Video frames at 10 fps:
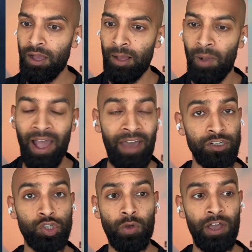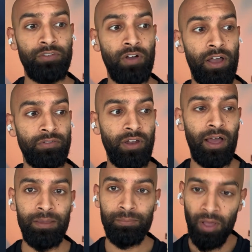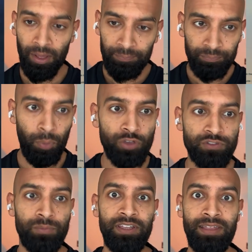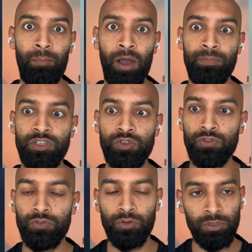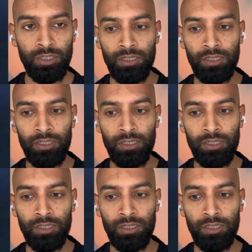I haven't tried Firefly, but possibly that might be useful.